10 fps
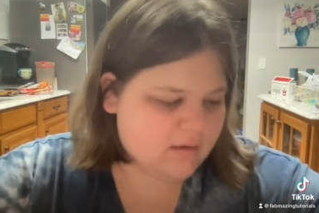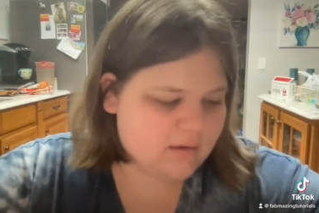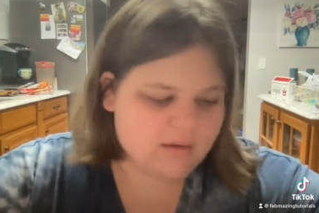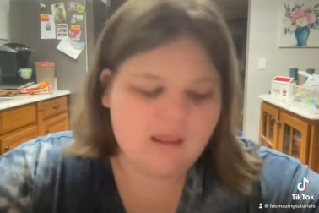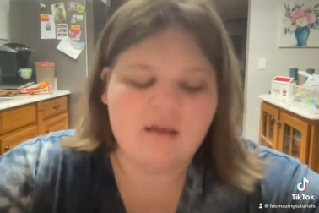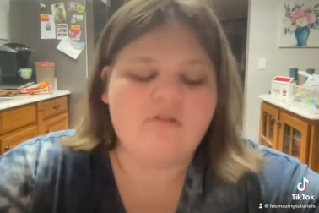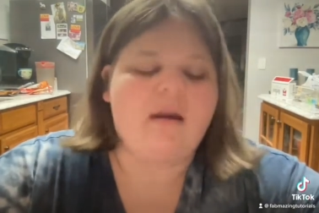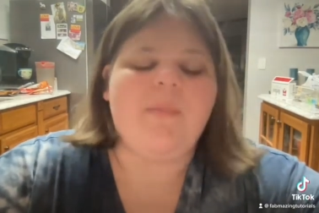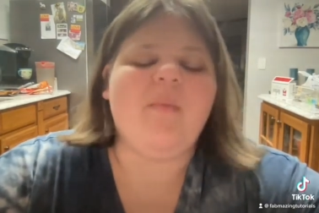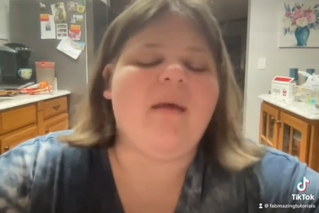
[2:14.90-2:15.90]
that
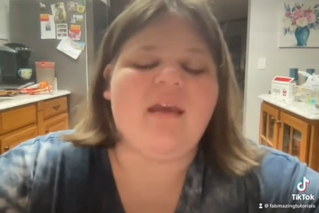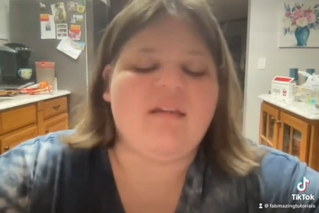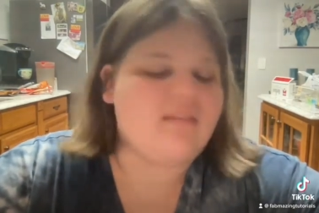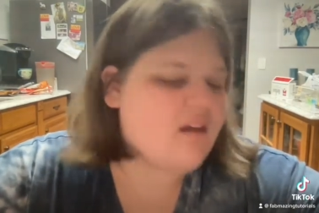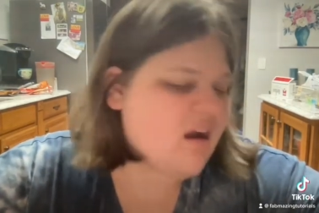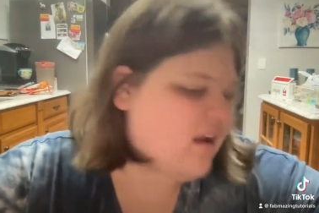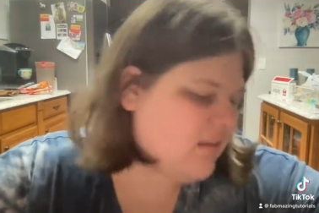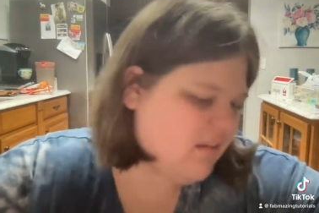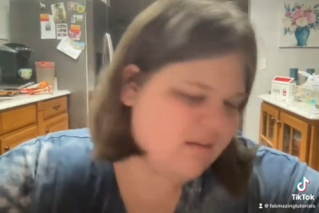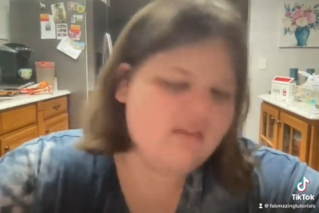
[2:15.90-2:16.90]
crappy mic it's got.
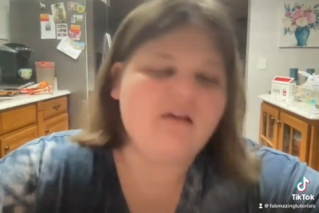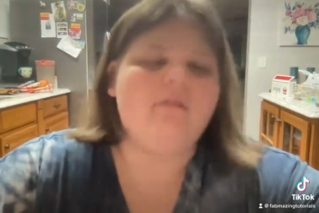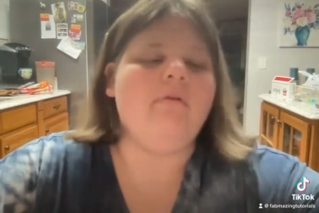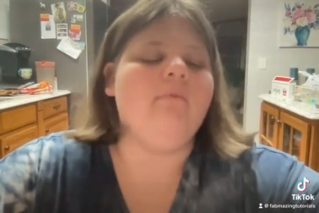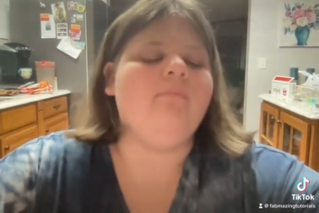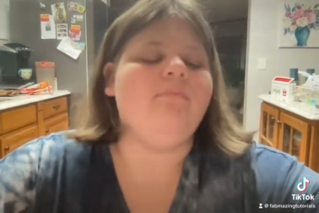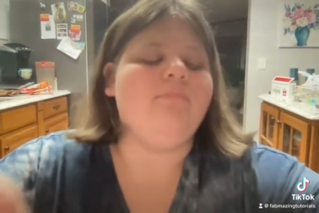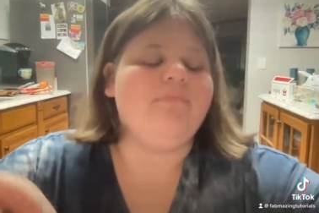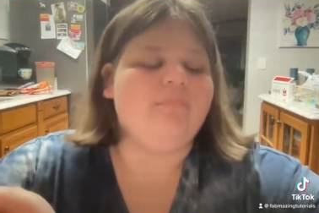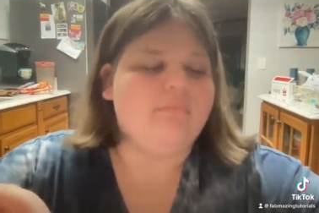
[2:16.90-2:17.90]
So,
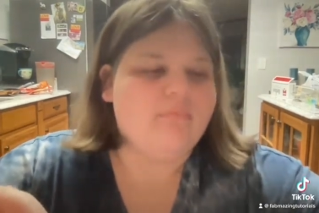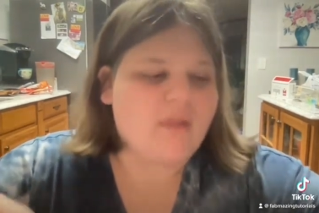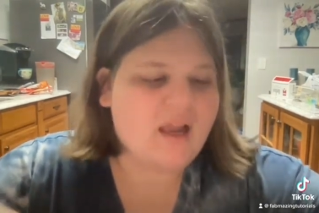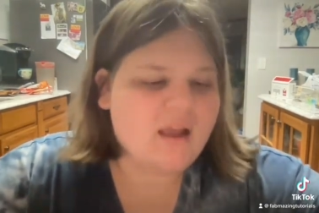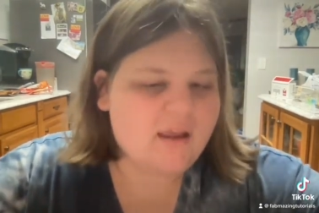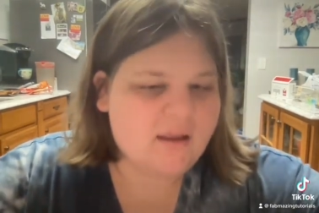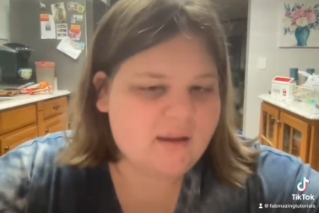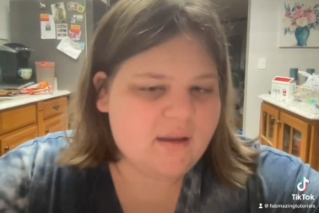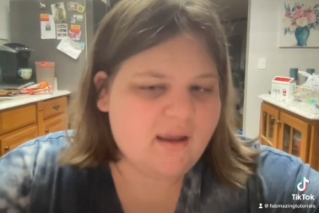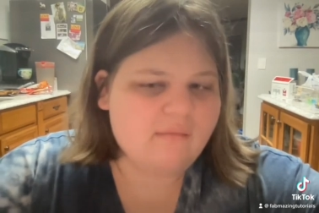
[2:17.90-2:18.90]
uh,
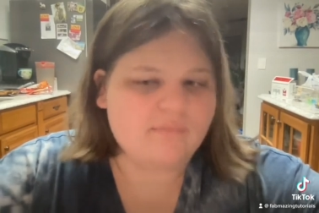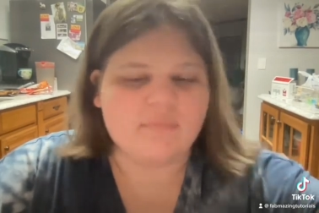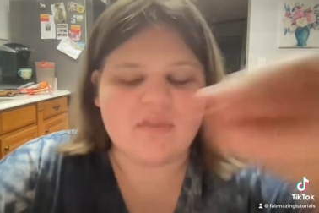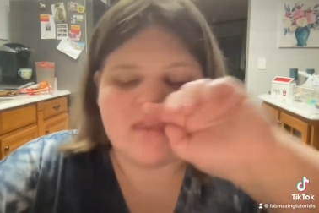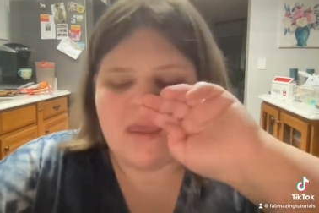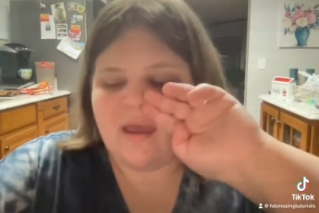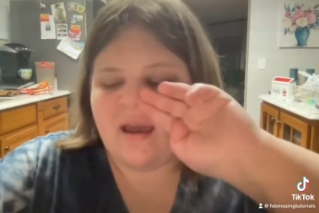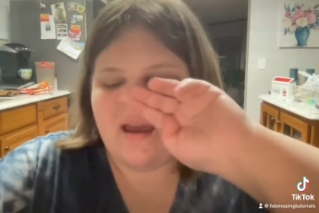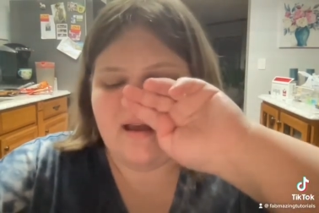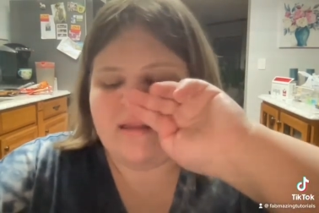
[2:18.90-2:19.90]
yeah,
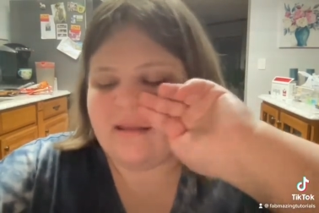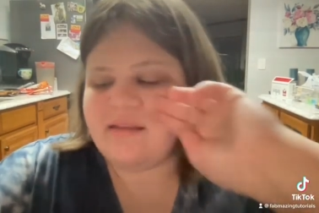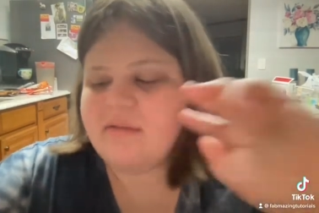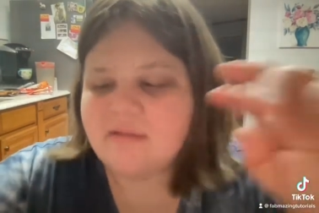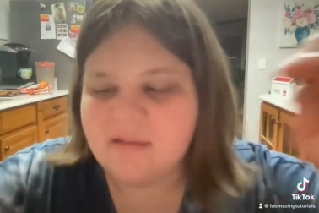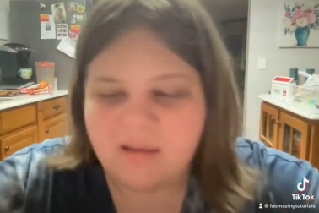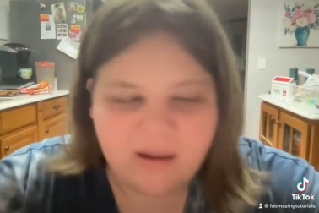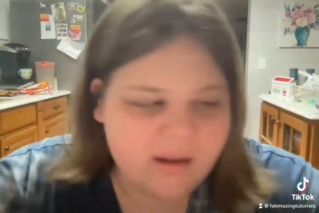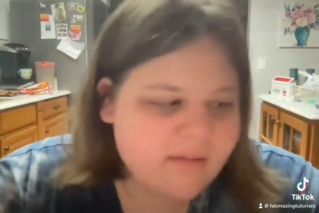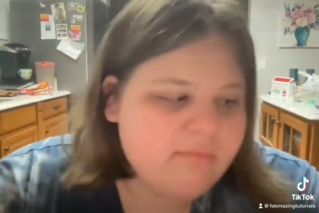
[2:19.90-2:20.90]
uh, that's I
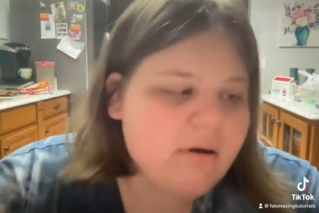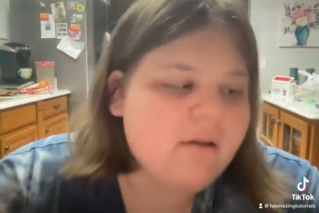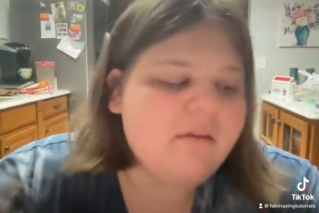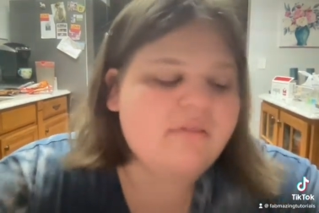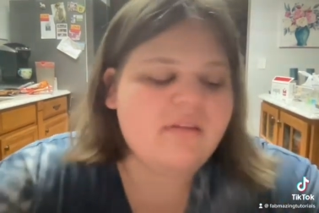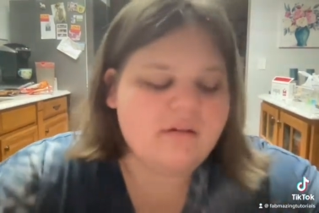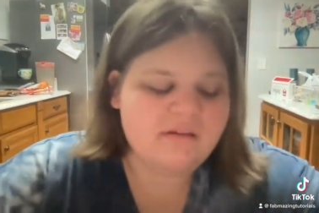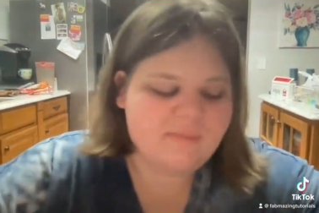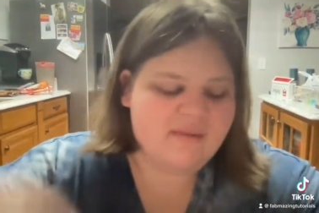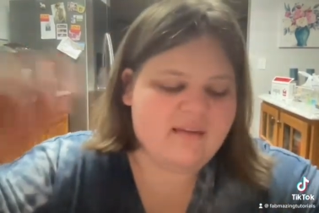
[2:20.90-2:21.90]
guess what I'll use the
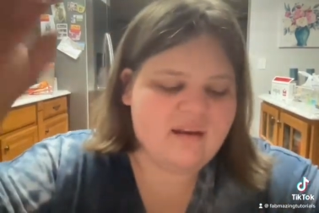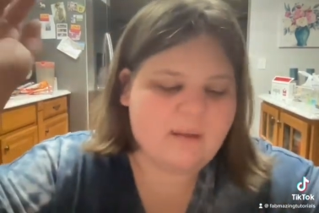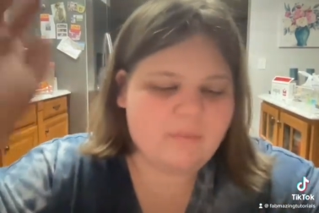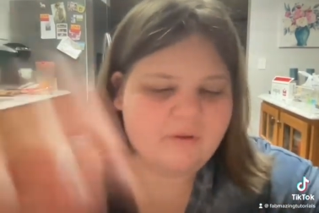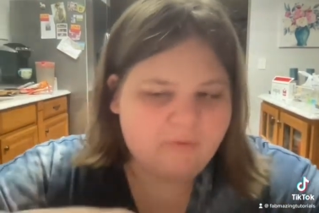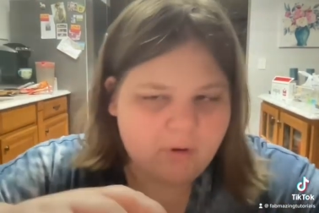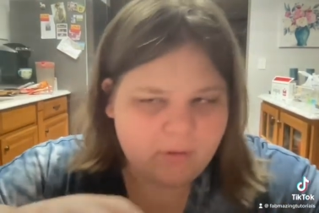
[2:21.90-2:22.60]
USB-C adapter for.